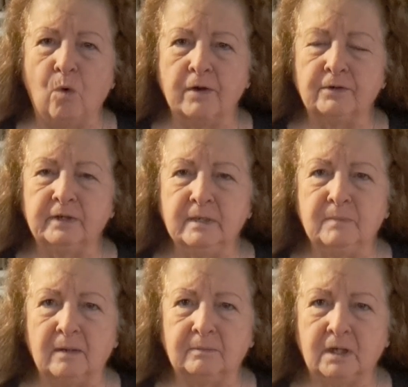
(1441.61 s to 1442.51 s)
water in
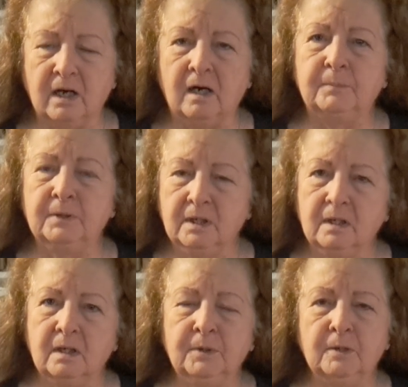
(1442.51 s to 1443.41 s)
my cup,
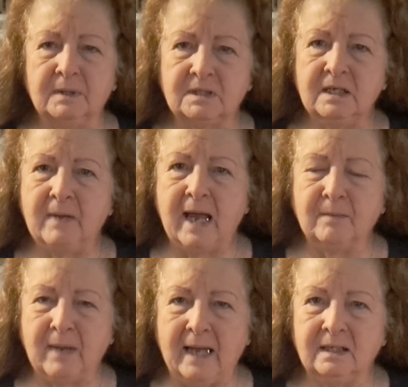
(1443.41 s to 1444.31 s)
put my tea
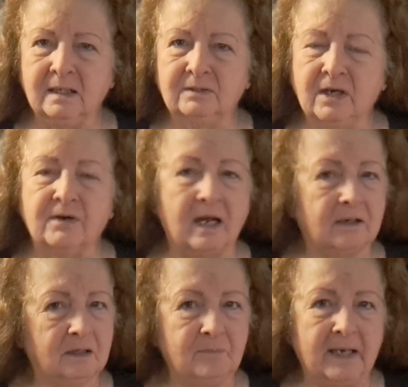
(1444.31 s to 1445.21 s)
bag back in there, and I
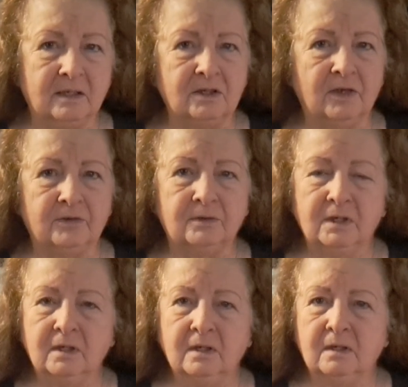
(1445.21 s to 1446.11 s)
can make another
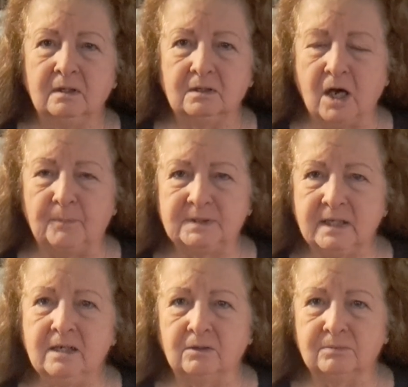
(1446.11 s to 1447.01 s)
cup of
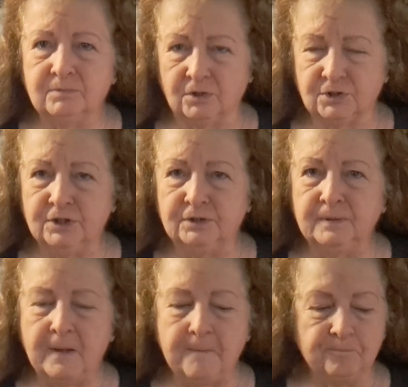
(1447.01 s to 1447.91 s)
tea or 2.
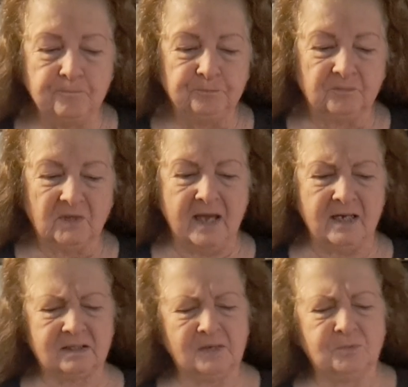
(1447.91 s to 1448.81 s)
And
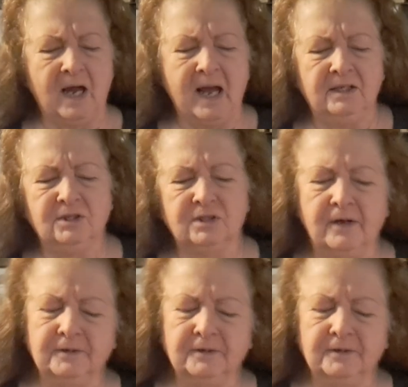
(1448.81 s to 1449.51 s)
I said, well, hey,